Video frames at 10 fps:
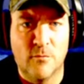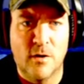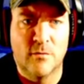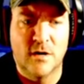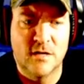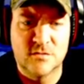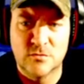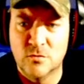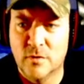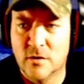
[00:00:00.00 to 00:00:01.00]
Why would I
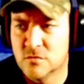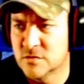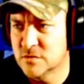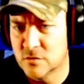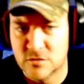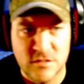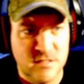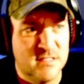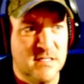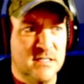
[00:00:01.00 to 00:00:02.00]
screw around searching the
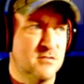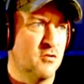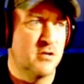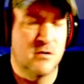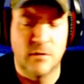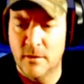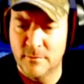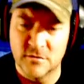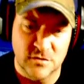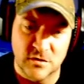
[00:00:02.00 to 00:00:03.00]
seas, looking around? I'm
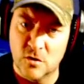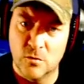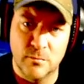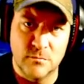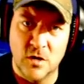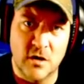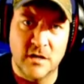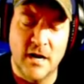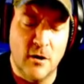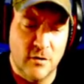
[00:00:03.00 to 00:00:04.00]
just going to go knock
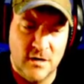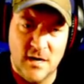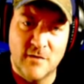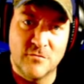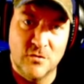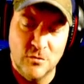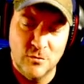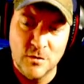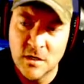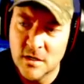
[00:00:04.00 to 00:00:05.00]
it out in an
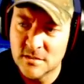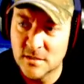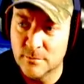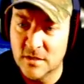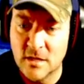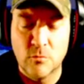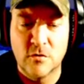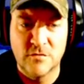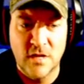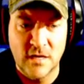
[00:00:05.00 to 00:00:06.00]
afternoon, something that would
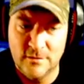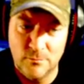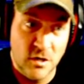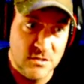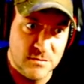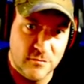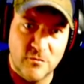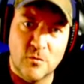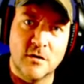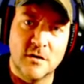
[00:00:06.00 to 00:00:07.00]
have taken months
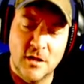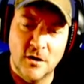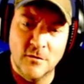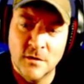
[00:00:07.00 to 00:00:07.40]
before, you know?